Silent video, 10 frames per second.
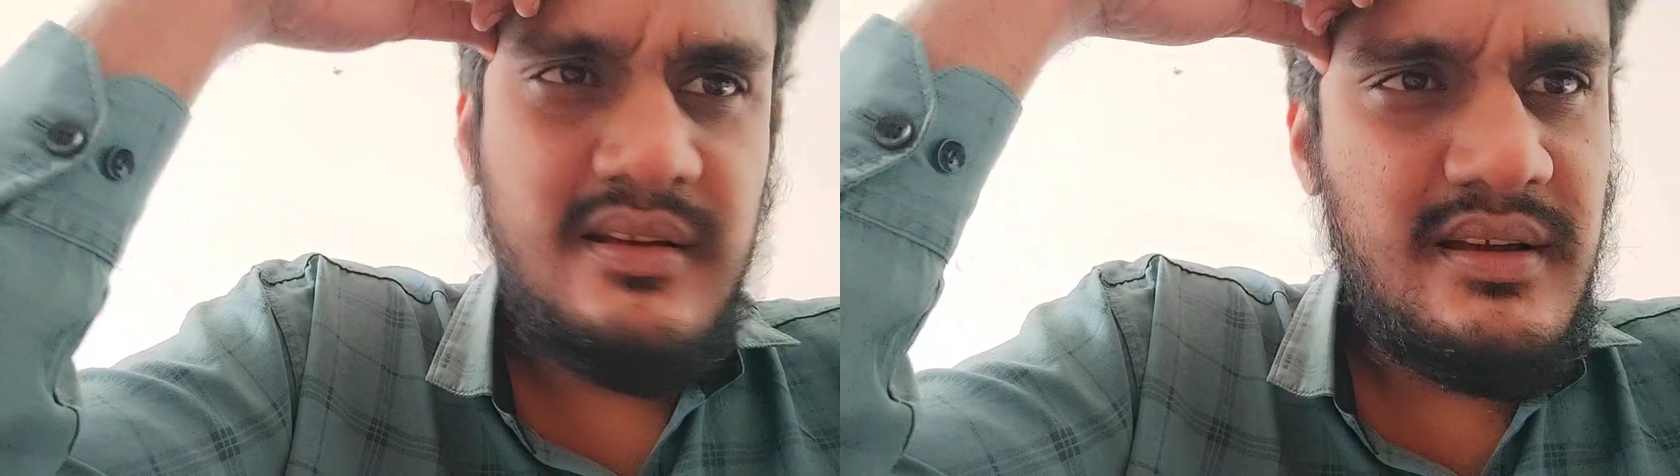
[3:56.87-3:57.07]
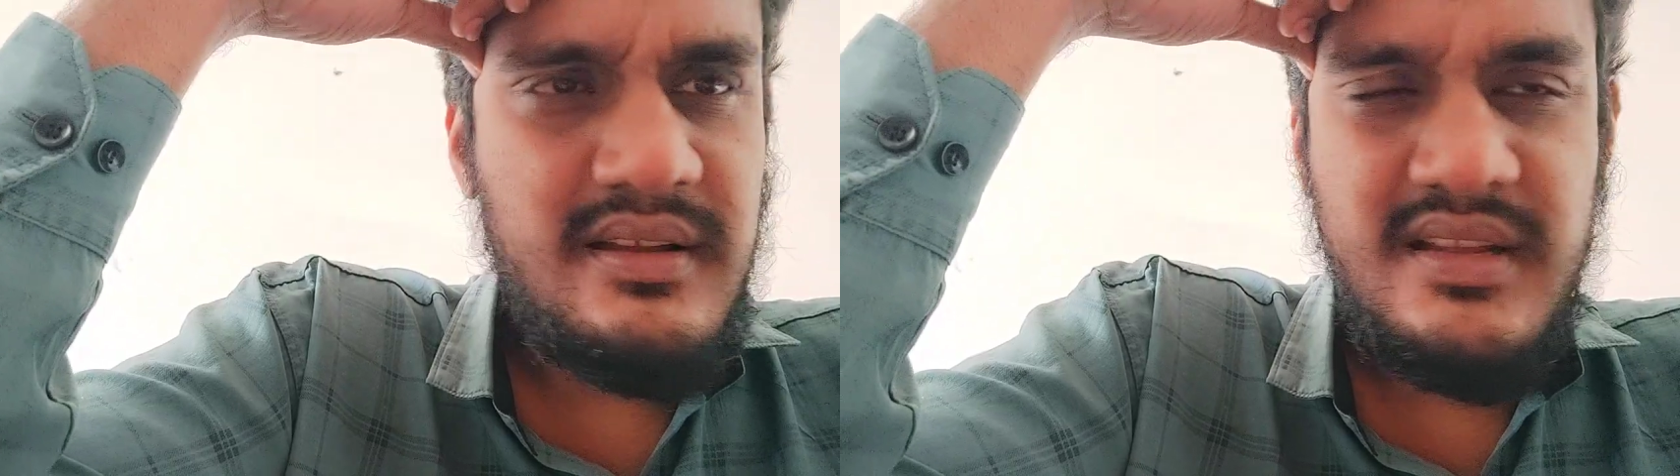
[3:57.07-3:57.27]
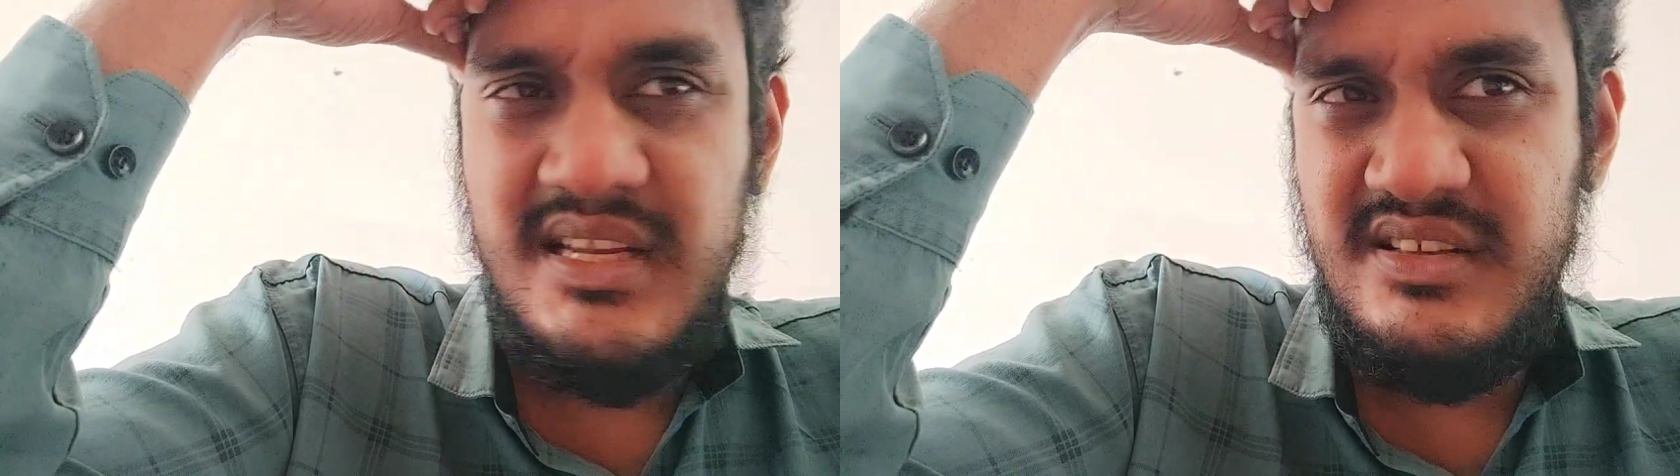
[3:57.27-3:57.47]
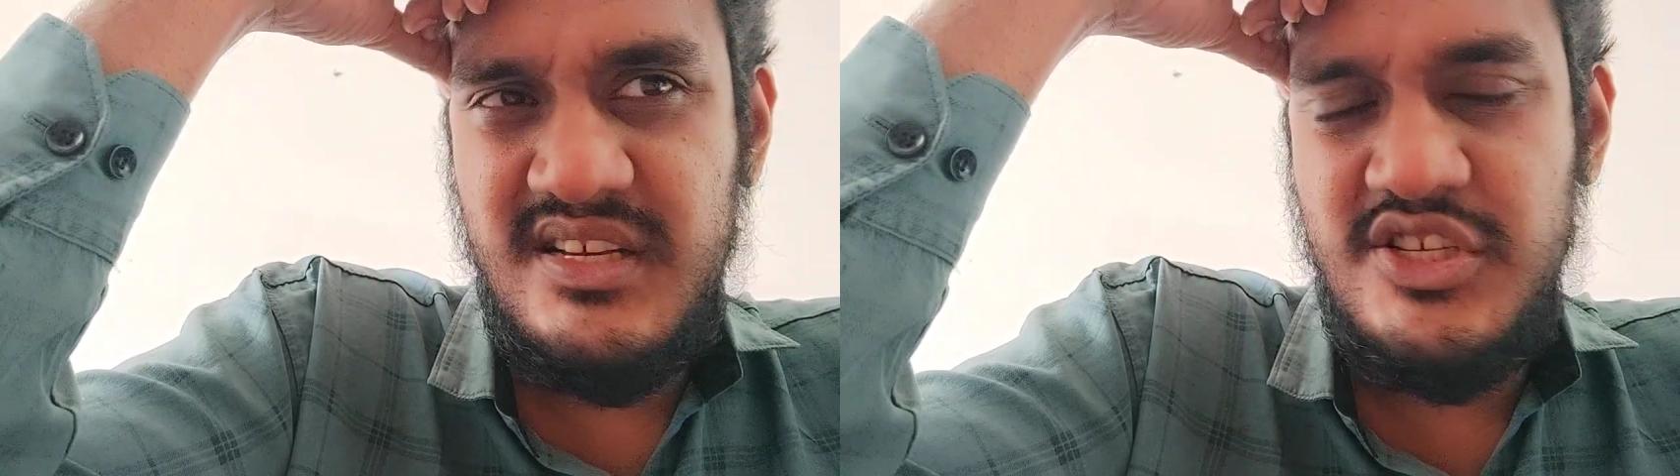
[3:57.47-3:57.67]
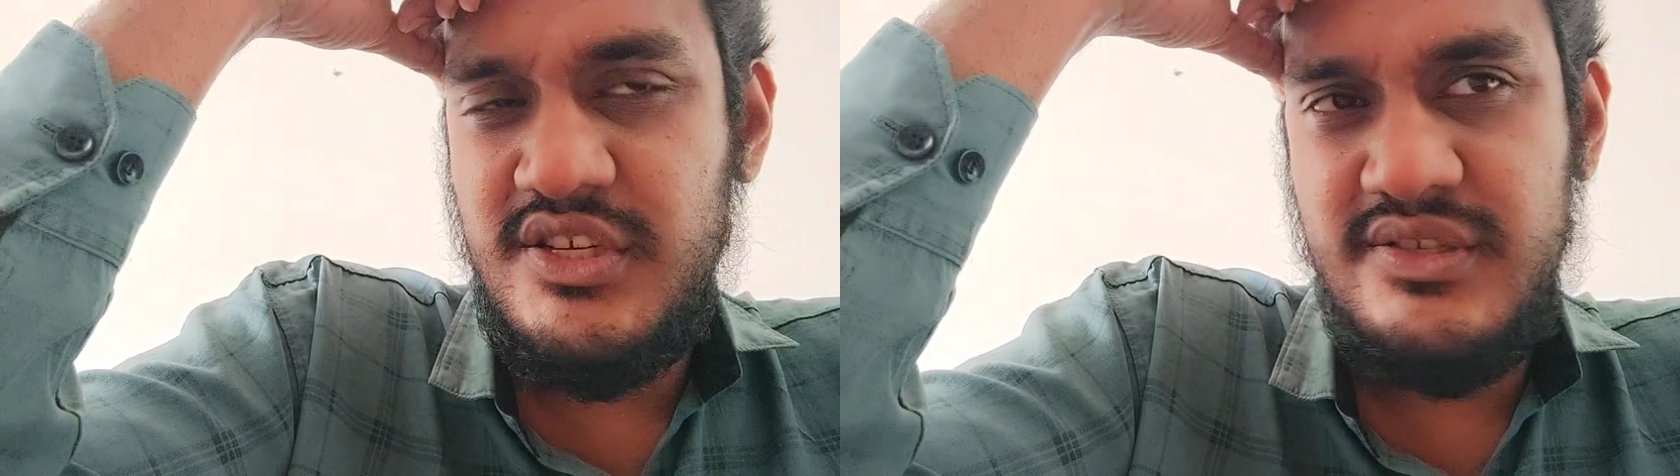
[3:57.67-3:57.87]
at the
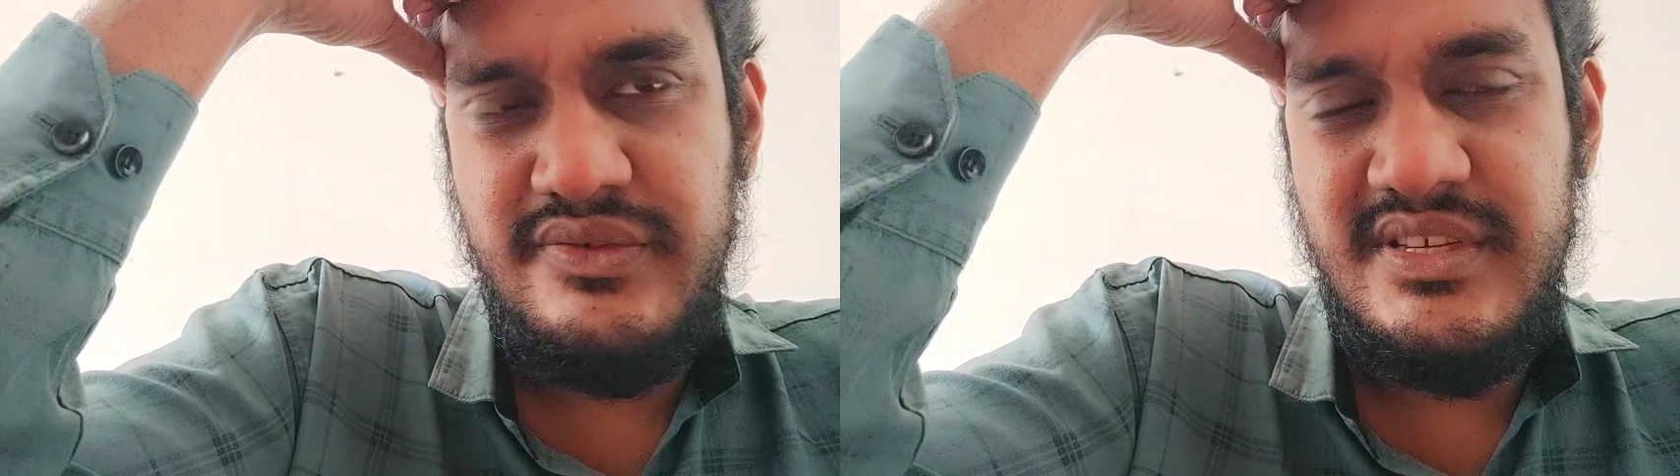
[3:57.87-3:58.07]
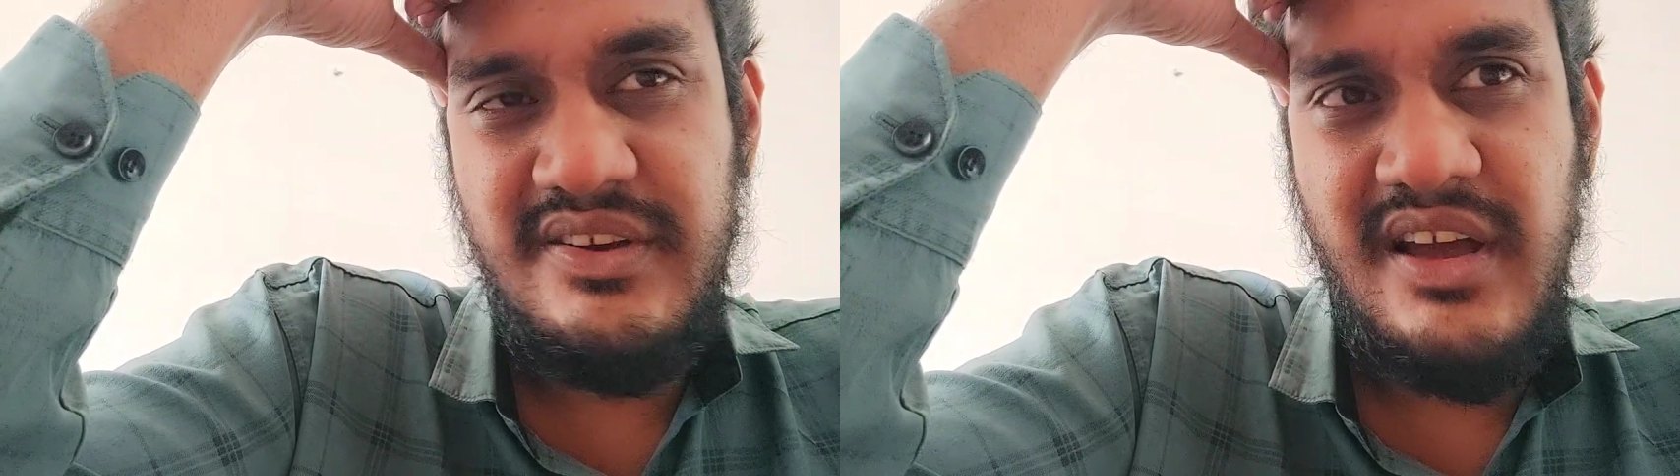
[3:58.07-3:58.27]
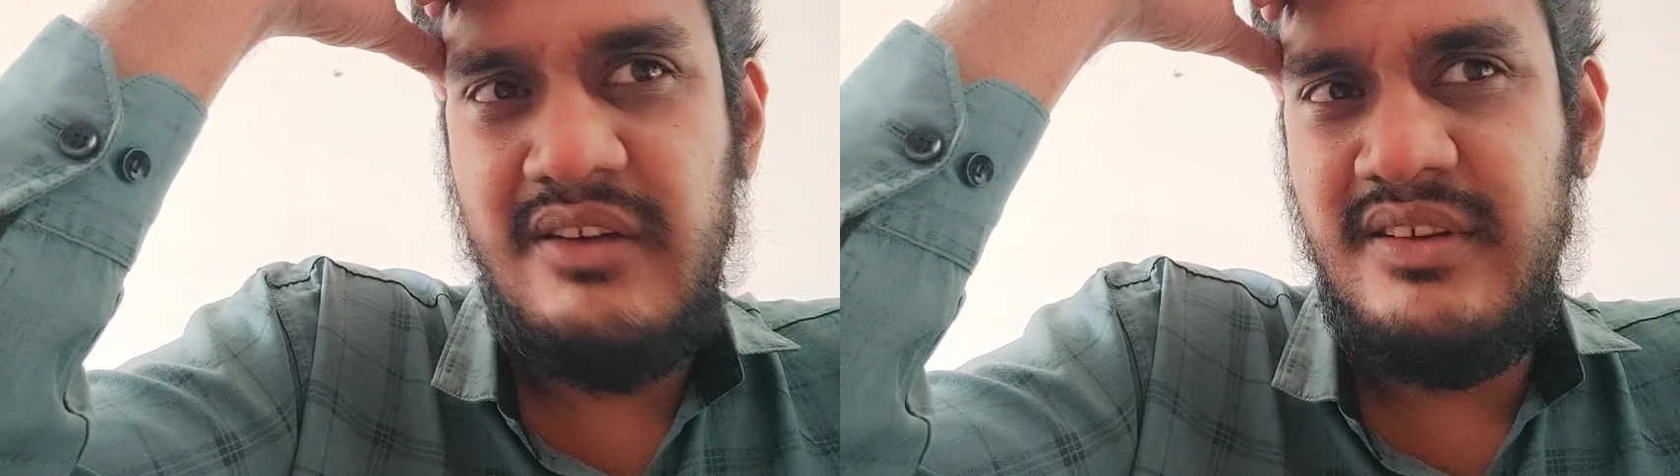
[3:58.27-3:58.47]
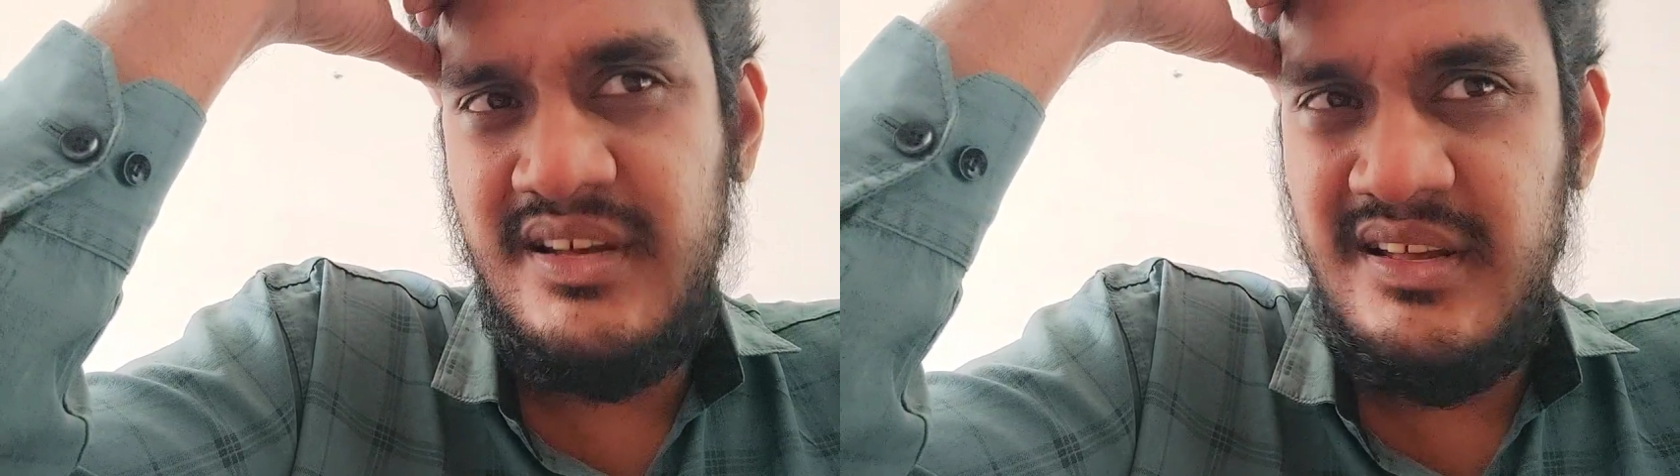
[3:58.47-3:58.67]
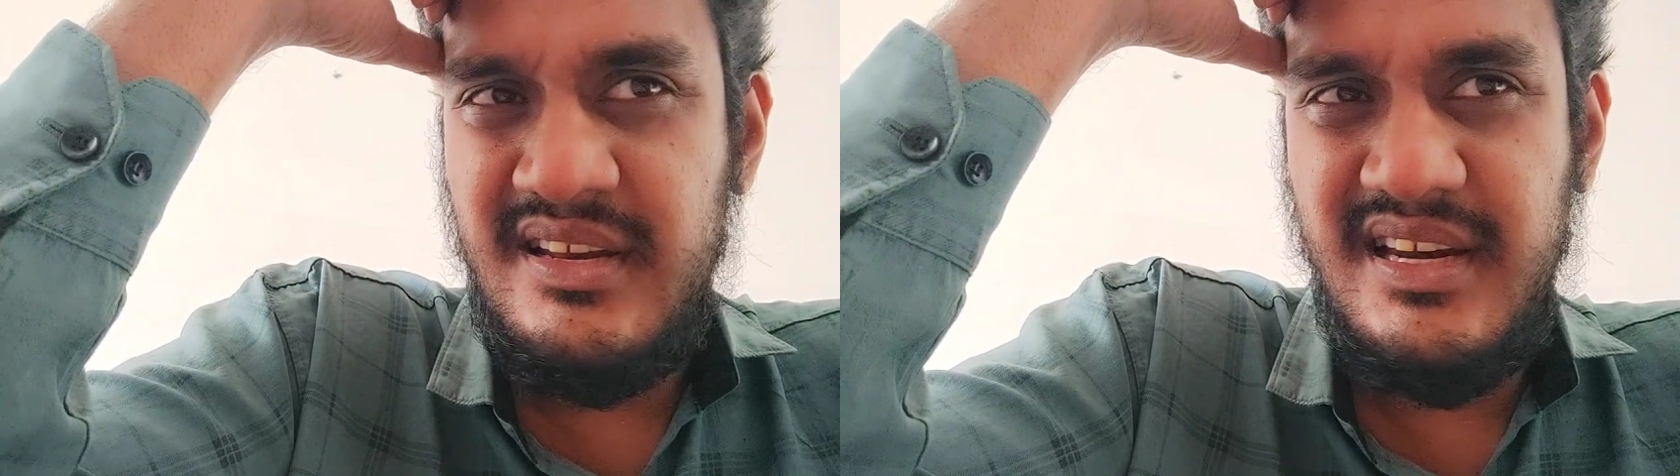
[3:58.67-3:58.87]
discussions which I have
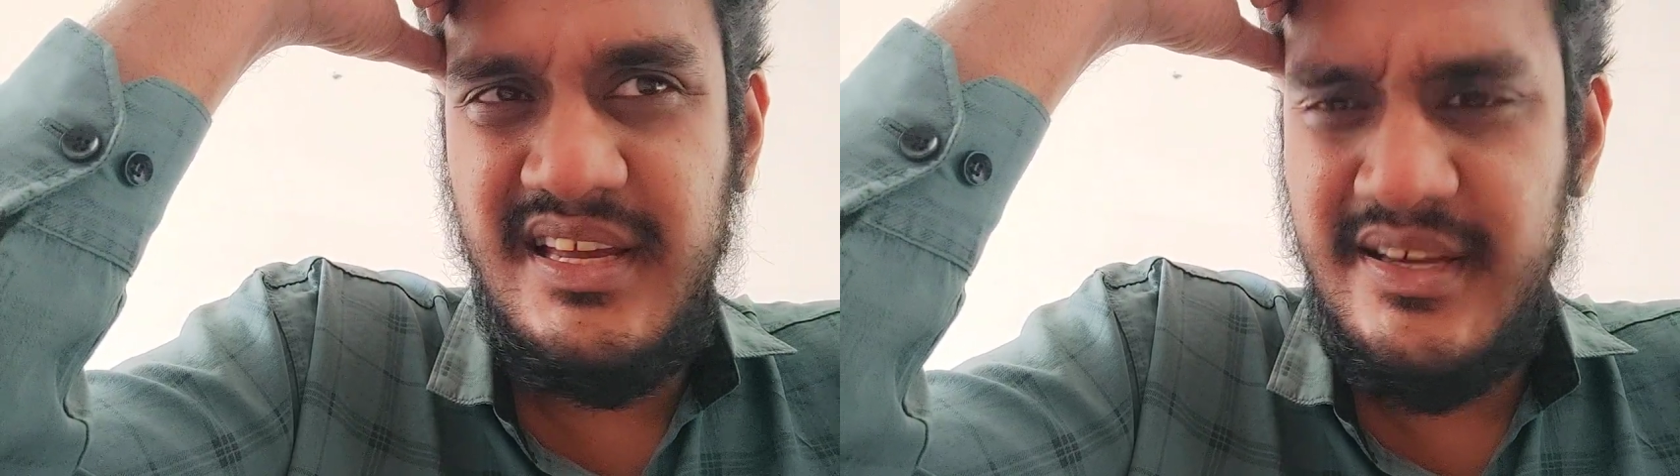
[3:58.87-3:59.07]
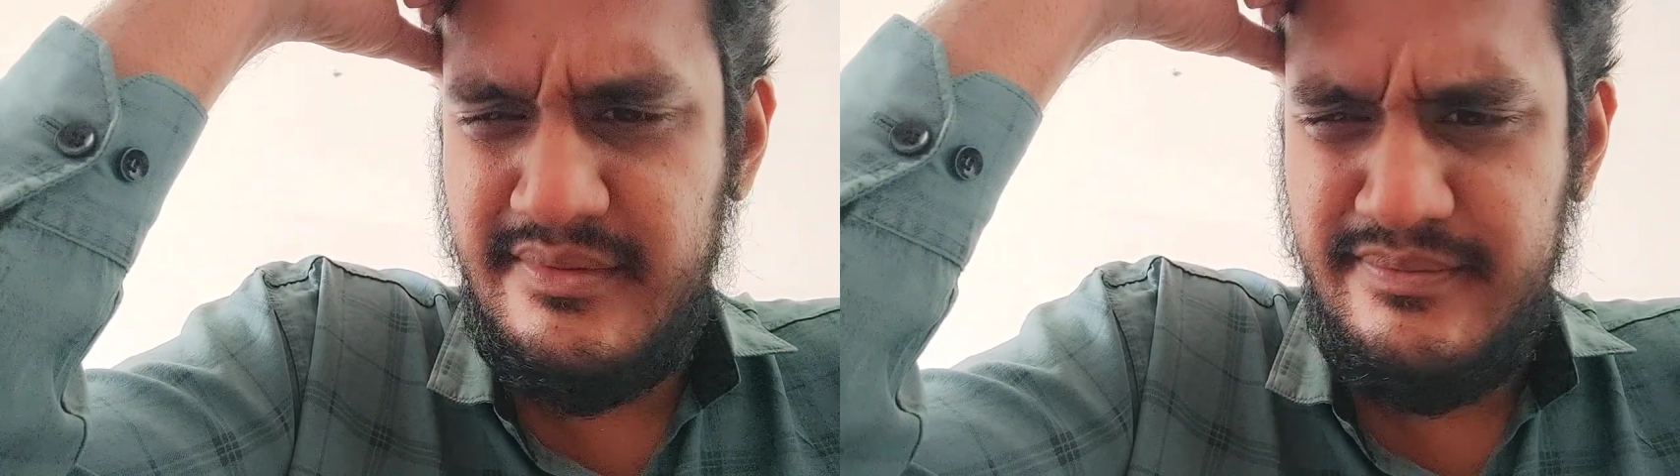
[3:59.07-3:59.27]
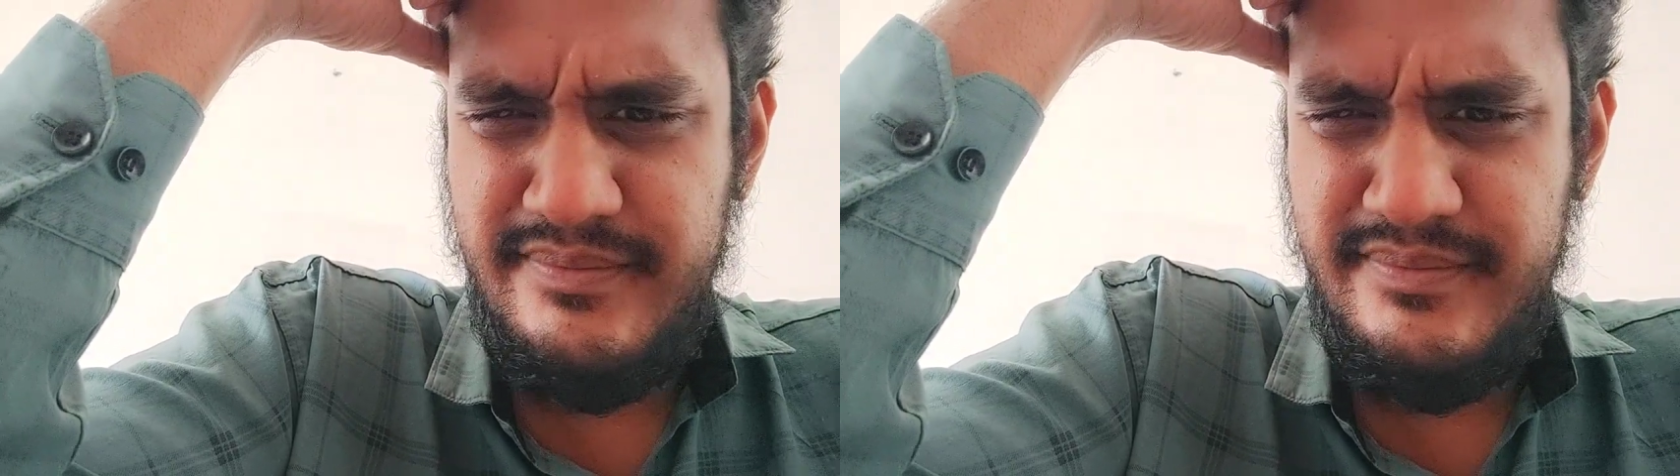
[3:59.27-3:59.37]
done earlier,